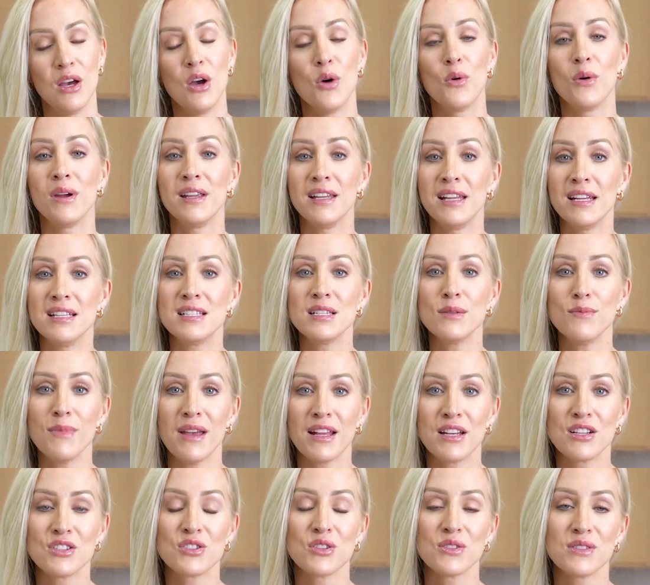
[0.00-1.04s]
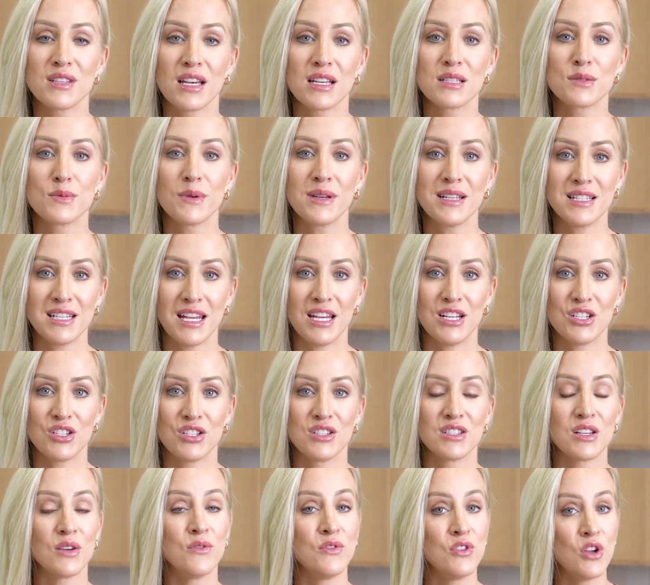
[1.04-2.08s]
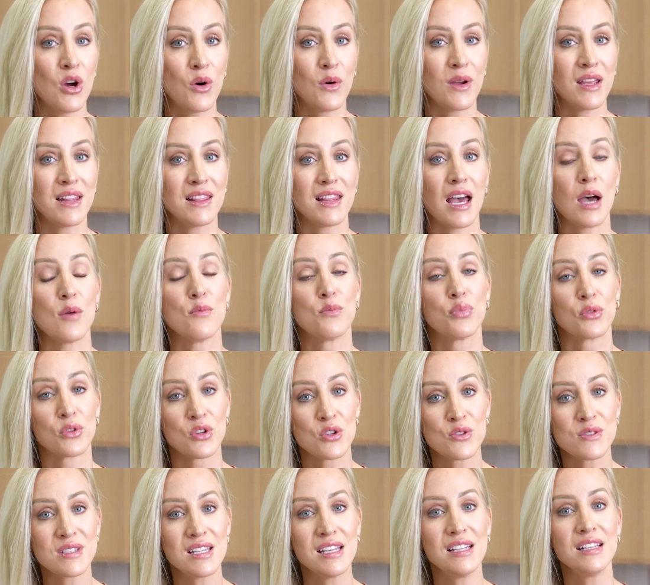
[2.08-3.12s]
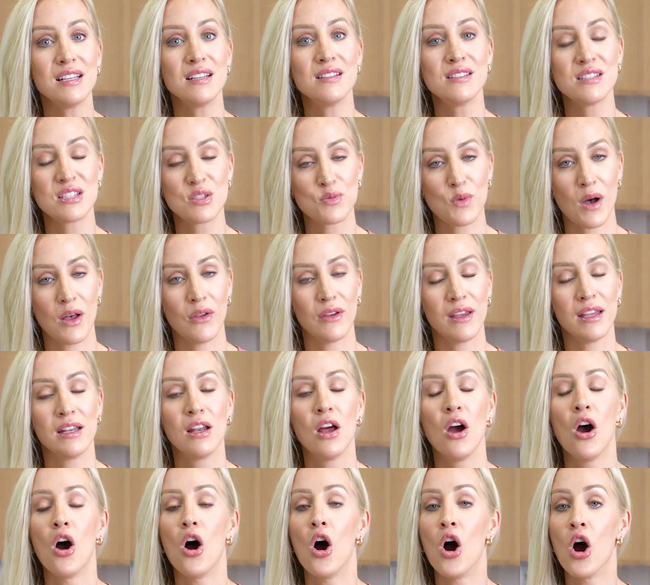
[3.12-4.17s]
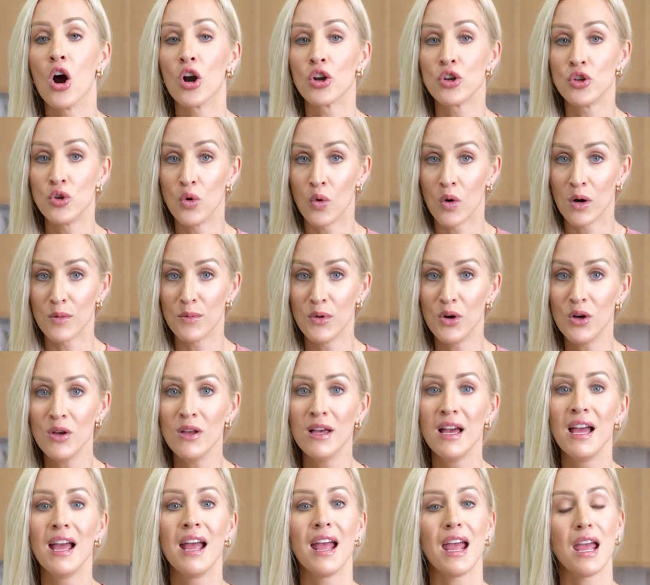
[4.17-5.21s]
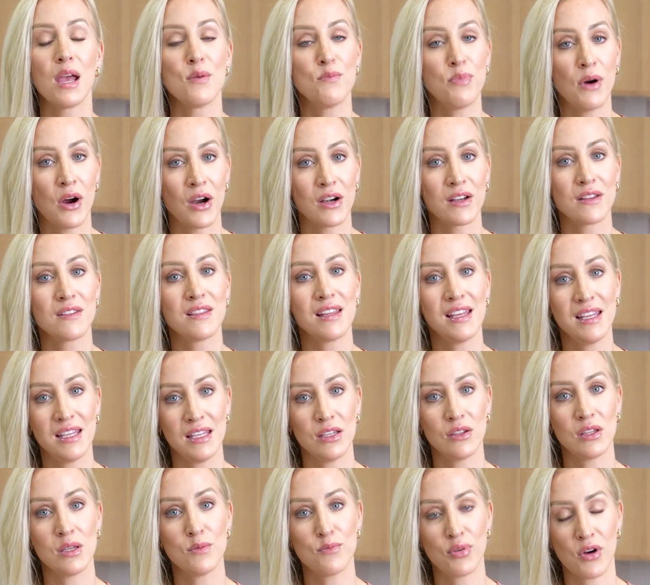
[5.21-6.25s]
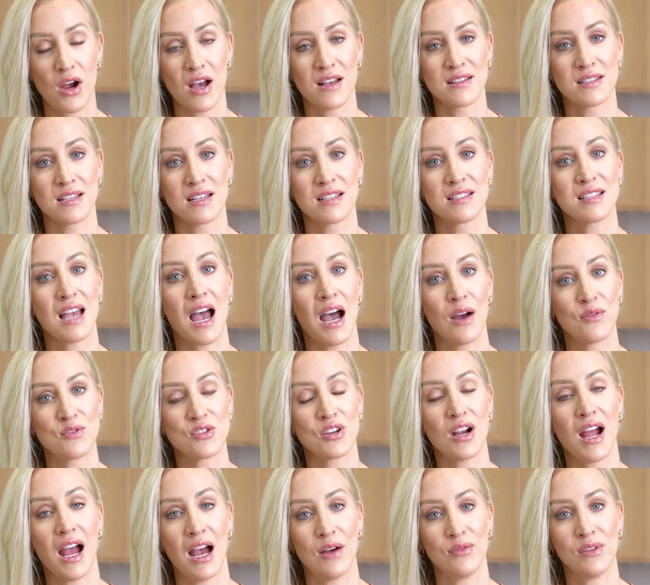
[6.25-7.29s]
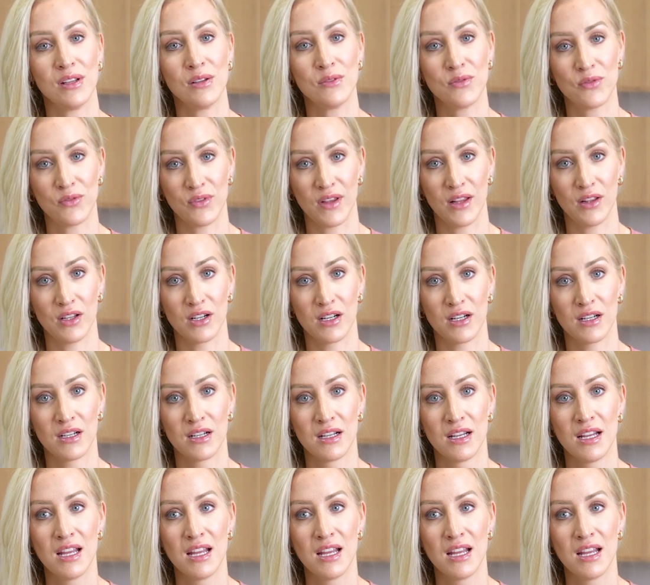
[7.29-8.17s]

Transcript: We need to manage those expectations of knowing that bruising and swelling are normal and part of the healing process after having filler.